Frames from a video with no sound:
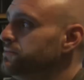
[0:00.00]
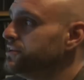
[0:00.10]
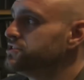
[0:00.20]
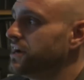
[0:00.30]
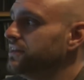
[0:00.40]

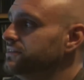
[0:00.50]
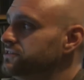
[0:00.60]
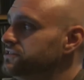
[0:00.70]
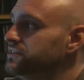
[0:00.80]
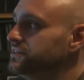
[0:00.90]
big
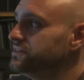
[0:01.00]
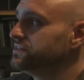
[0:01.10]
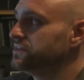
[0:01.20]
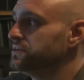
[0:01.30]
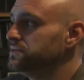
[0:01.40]
challenge,
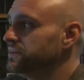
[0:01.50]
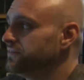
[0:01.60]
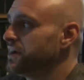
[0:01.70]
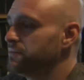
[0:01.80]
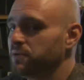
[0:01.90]
so
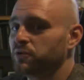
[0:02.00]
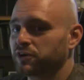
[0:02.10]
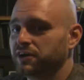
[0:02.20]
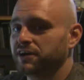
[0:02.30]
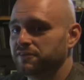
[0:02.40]
I've got my
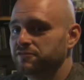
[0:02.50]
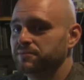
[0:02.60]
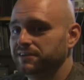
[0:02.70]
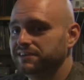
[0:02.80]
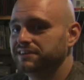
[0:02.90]
work cut out for
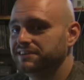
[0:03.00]
me.